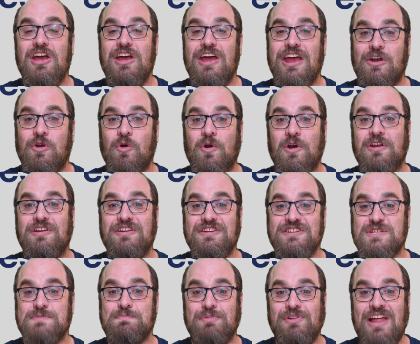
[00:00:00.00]
in order to
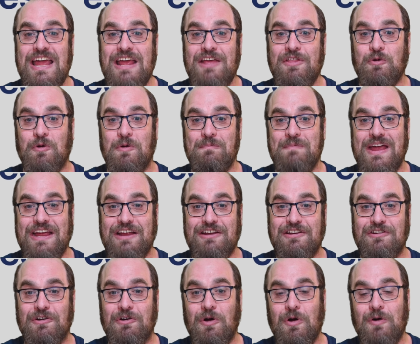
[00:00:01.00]
display the
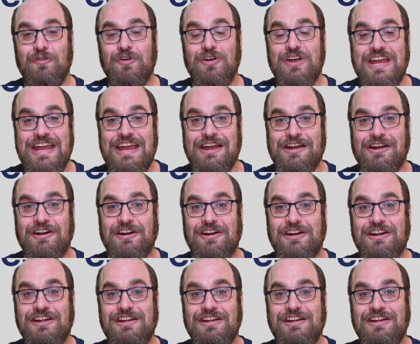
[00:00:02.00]
remainder over here.